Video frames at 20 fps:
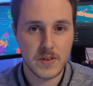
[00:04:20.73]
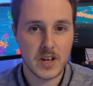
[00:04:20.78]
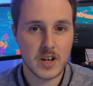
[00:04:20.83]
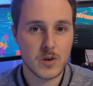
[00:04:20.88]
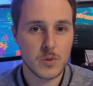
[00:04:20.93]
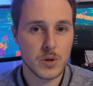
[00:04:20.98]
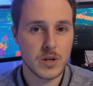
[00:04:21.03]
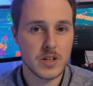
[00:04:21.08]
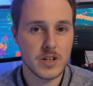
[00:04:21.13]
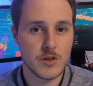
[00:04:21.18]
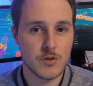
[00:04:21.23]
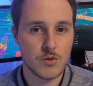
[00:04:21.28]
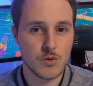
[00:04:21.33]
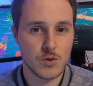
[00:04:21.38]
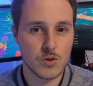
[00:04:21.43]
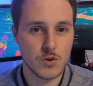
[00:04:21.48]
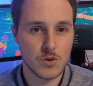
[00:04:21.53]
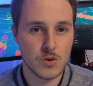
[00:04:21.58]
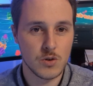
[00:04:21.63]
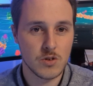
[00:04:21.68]
I quickly
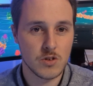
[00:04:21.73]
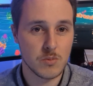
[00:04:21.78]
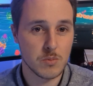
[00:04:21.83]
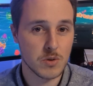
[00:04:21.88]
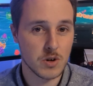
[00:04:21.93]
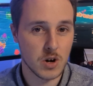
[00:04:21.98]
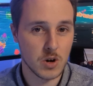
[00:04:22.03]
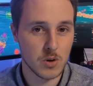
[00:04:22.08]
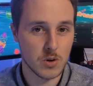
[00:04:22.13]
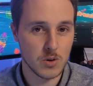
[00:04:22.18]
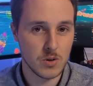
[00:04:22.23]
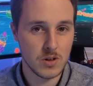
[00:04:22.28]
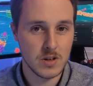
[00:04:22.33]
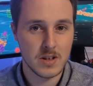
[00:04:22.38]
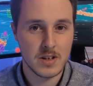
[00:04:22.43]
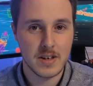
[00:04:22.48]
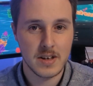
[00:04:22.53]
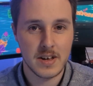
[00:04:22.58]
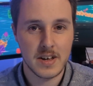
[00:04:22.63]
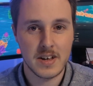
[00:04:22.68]
drew some coral
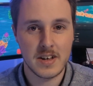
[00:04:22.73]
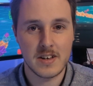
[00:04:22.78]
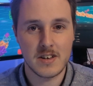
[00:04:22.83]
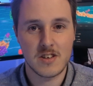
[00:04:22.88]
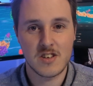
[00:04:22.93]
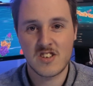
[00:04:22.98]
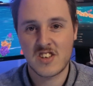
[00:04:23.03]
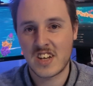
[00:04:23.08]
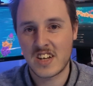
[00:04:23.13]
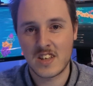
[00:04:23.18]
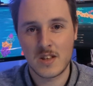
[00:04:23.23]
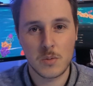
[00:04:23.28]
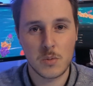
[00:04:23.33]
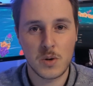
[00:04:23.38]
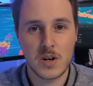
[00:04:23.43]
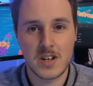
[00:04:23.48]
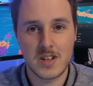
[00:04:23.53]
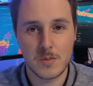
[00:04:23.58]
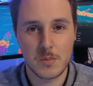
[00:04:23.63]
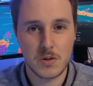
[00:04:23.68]
and scattered them
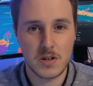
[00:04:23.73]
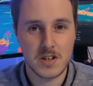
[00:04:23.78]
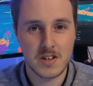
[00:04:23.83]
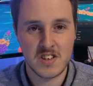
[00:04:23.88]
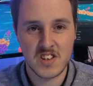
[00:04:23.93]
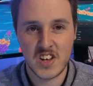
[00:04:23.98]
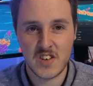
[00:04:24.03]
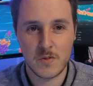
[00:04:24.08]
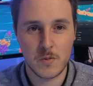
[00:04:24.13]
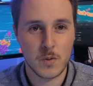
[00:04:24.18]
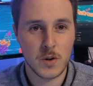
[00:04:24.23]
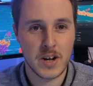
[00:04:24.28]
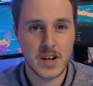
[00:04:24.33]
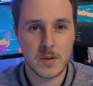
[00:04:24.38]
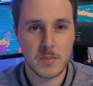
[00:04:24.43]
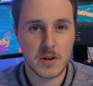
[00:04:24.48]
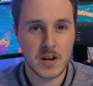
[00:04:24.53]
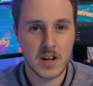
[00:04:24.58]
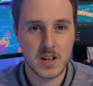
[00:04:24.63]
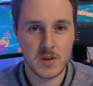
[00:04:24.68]
around the place, gave them a
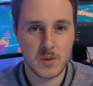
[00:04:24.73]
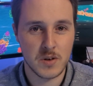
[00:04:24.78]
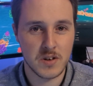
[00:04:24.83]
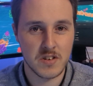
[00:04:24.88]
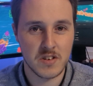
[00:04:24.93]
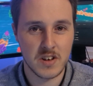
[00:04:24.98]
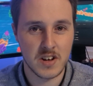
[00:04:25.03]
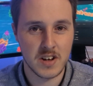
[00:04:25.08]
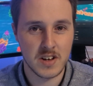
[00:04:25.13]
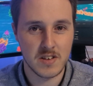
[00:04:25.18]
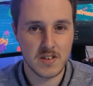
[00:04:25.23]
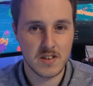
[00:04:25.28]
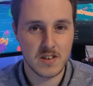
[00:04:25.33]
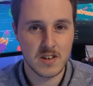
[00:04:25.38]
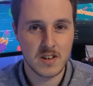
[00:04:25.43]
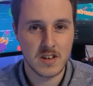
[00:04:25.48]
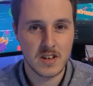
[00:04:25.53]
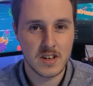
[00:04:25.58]
random color and size,